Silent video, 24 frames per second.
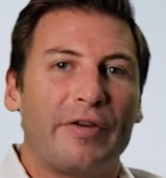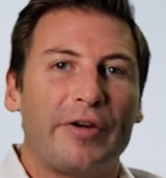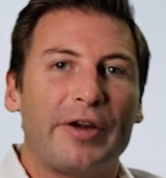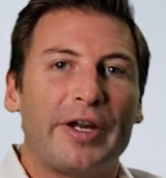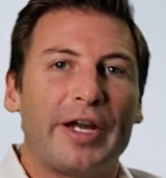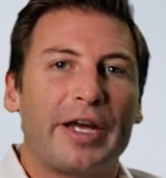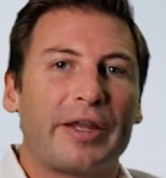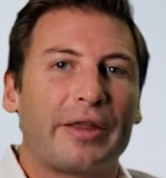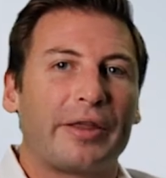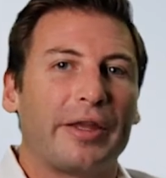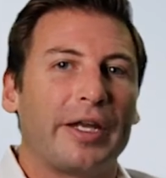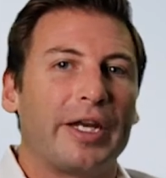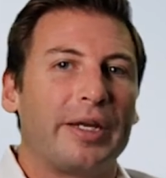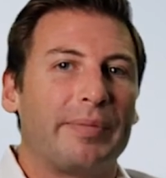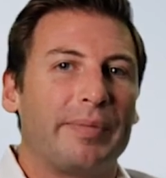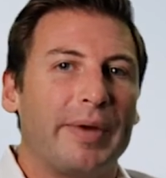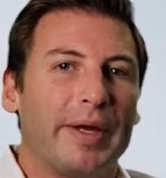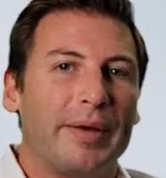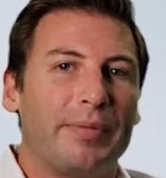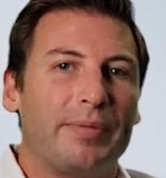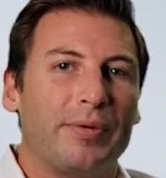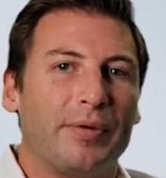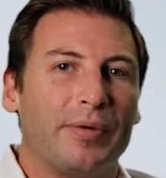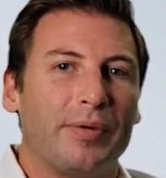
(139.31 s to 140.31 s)
very athletic
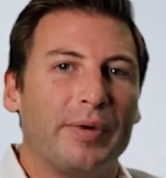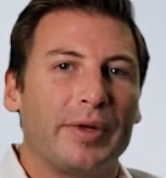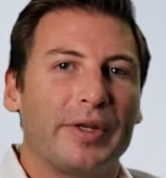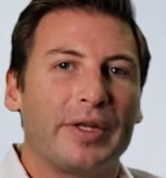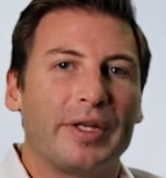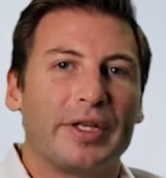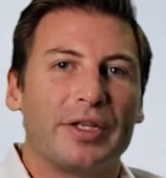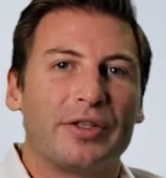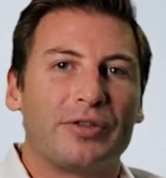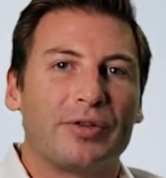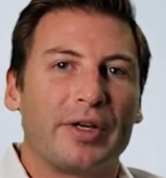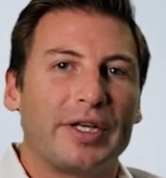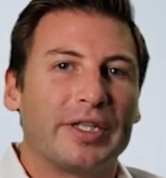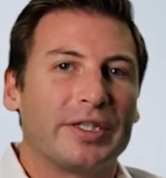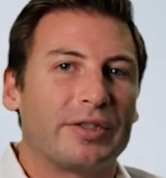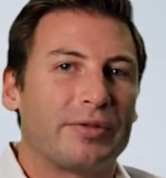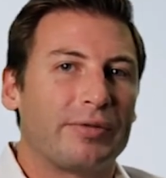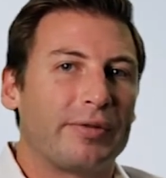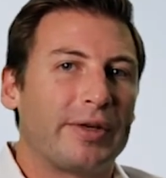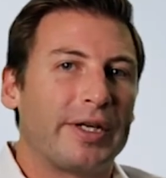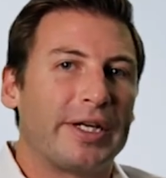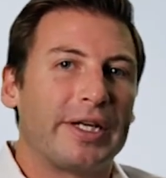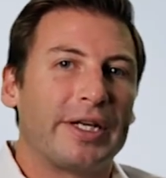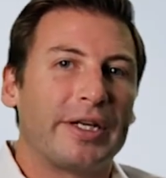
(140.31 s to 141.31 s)
people within Trace
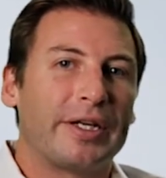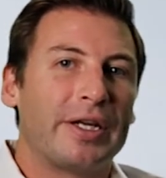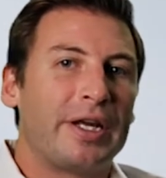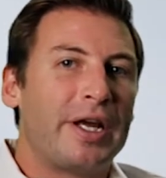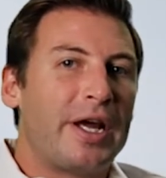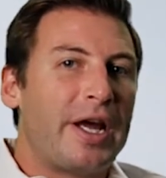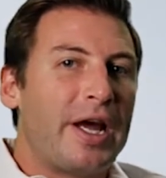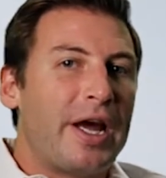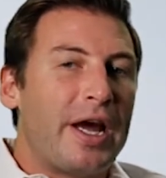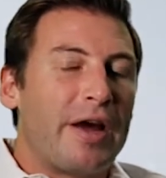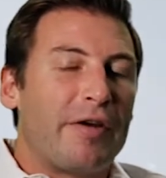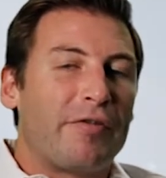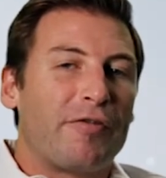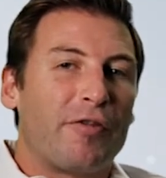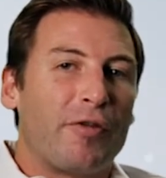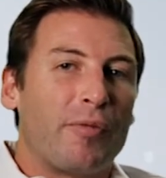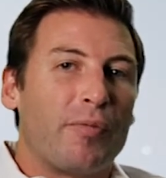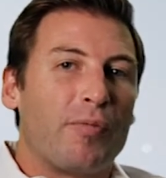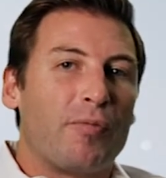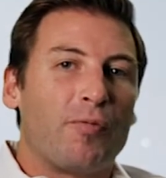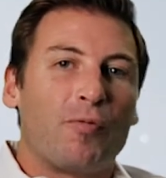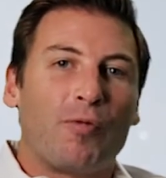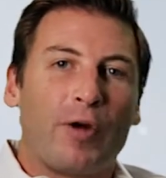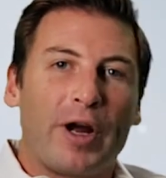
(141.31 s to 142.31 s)
3, and
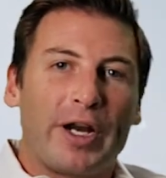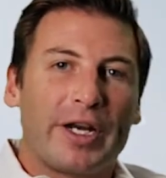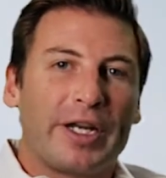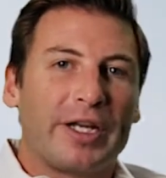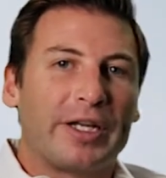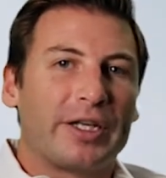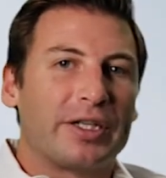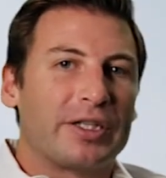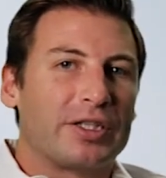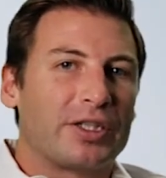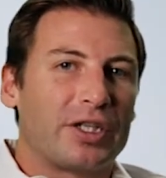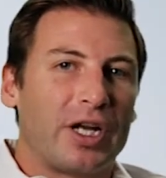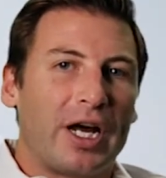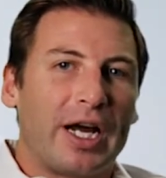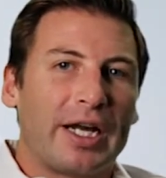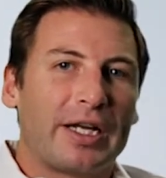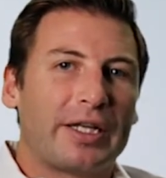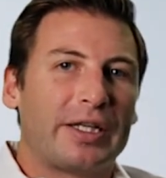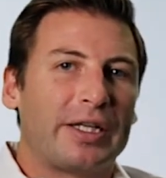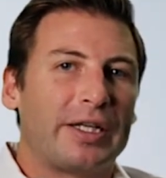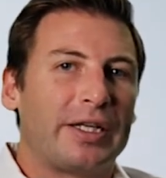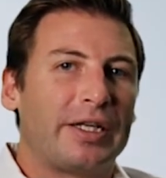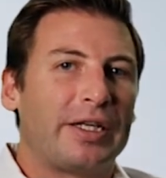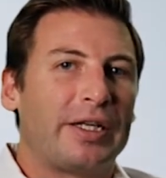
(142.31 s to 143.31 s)
from running and
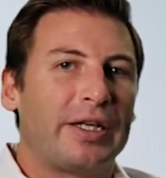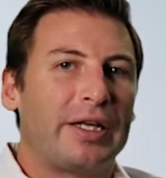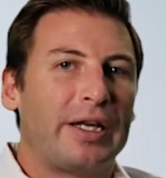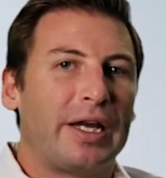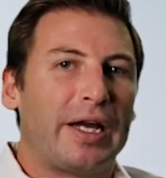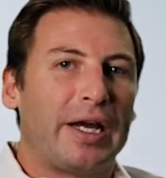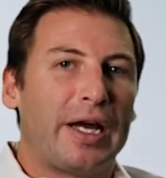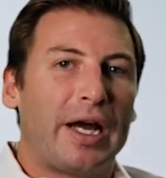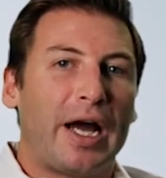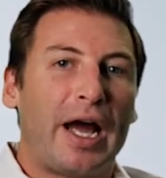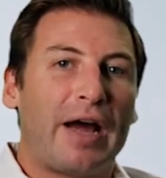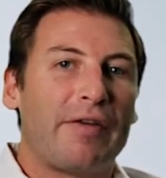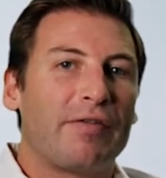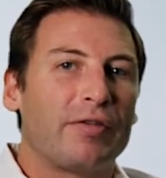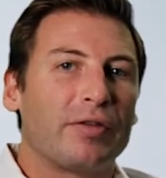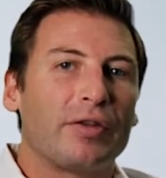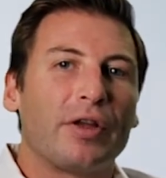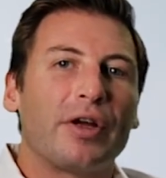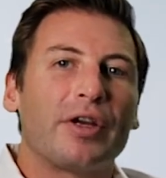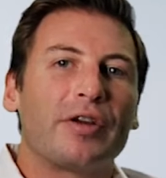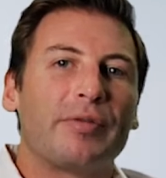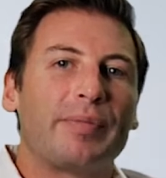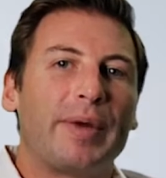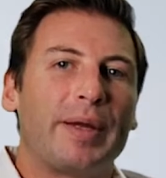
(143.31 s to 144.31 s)
cycling, I have a
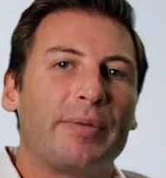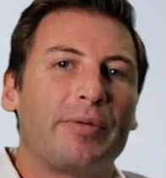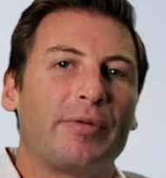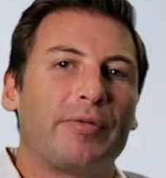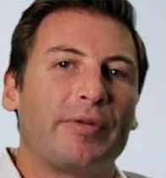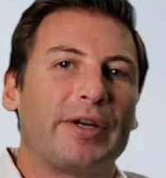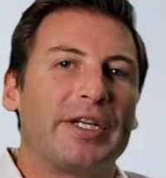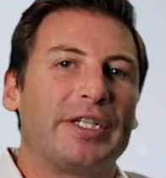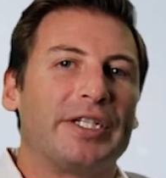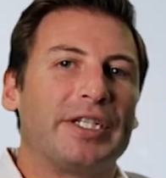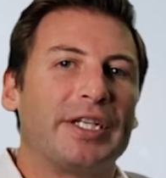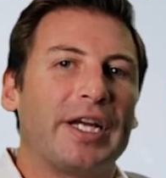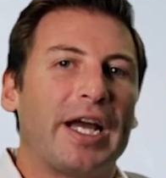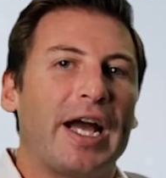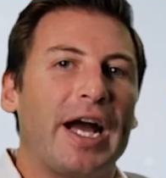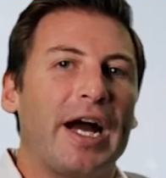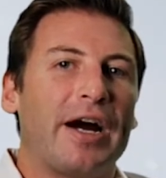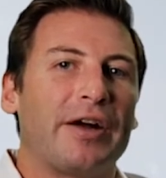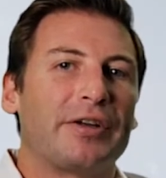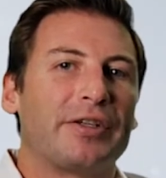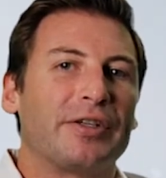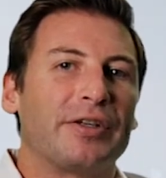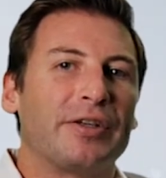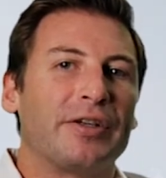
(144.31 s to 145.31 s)
lot of people reaching
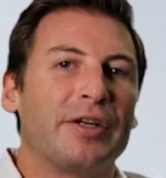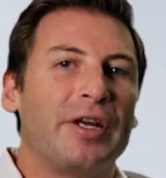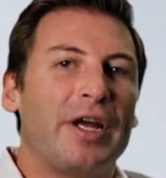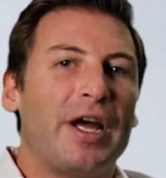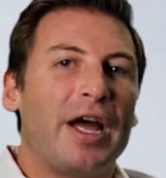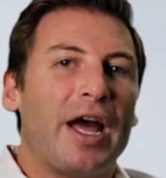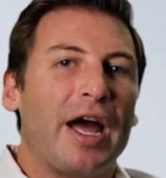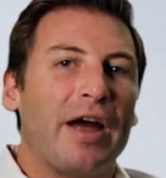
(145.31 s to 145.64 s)
out and